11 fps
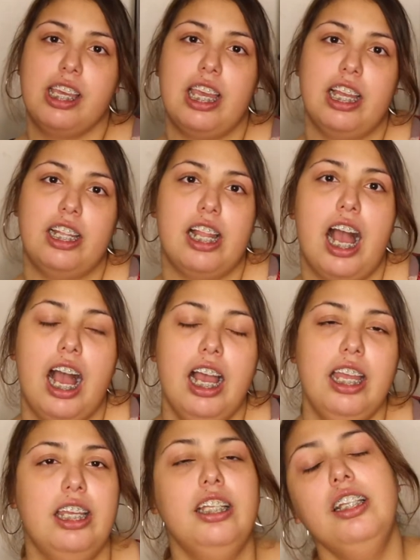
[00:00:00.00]
and
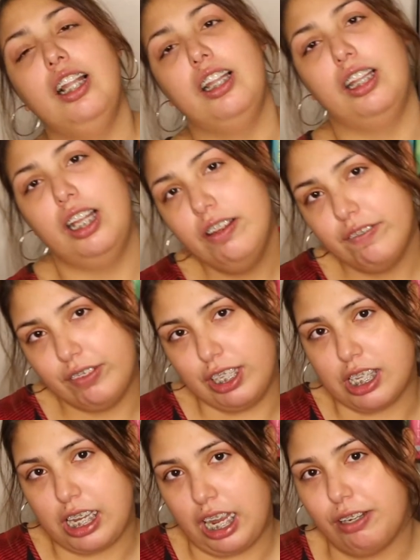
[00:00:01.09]
I love
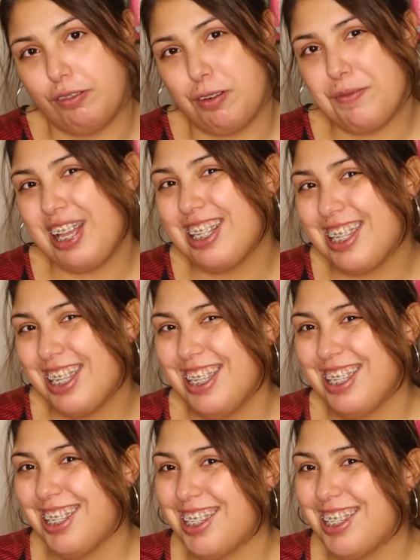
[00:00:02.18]
these kind of romances.